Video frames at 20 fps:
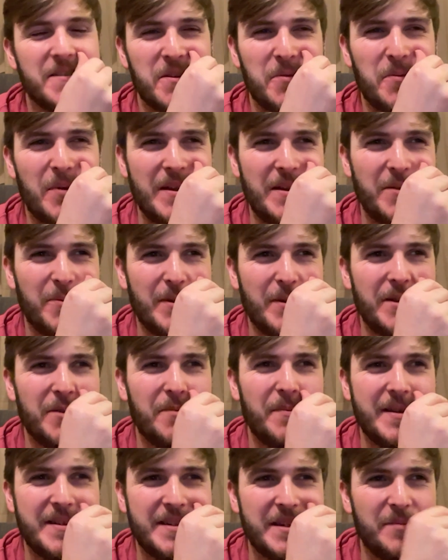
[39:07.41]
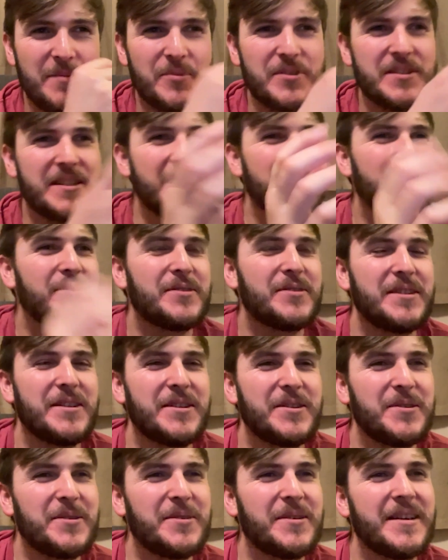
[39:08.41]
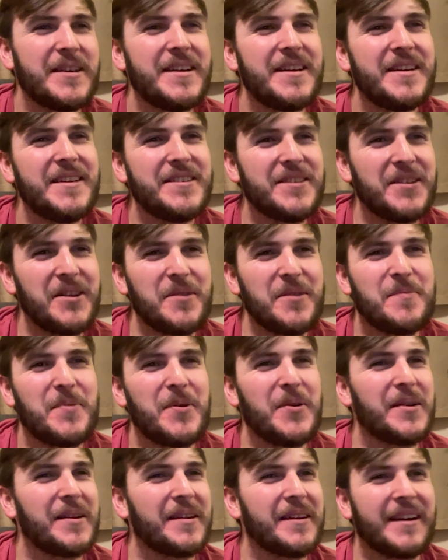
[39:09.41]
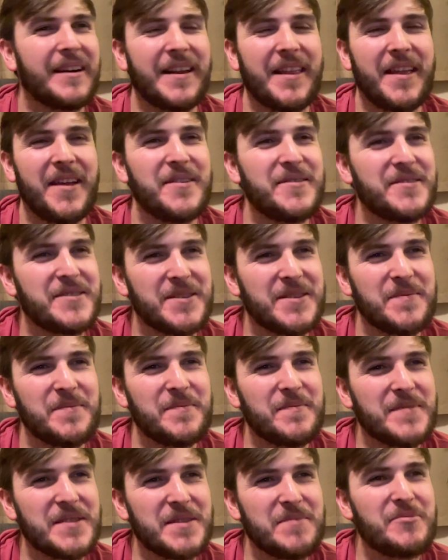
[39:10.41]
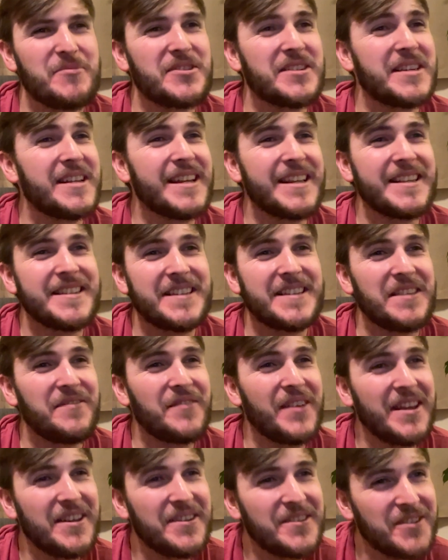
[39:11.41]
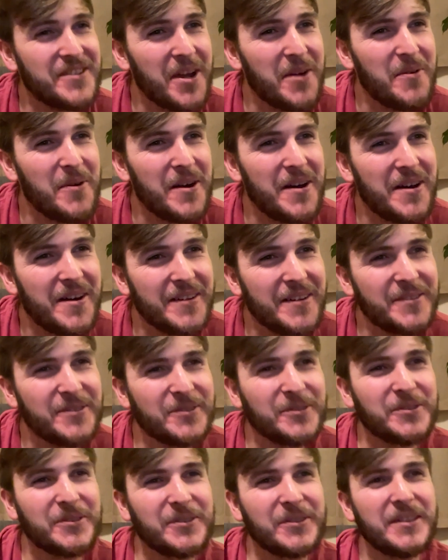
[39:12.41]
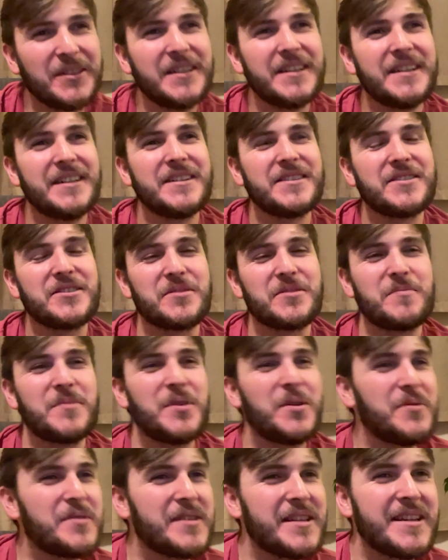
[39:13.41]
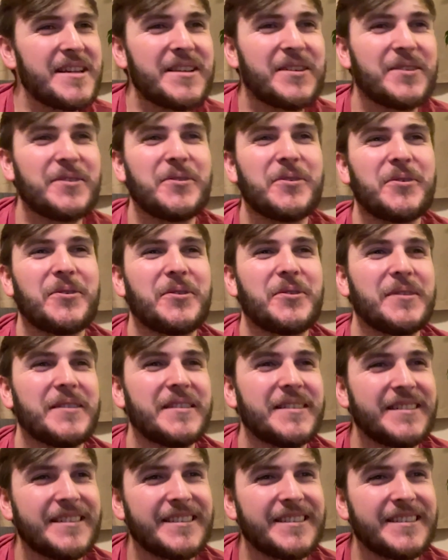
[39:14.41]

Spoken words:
So when you're missing Brazil, do you put, I don't know, some Brazilian TV show on, or some music, or?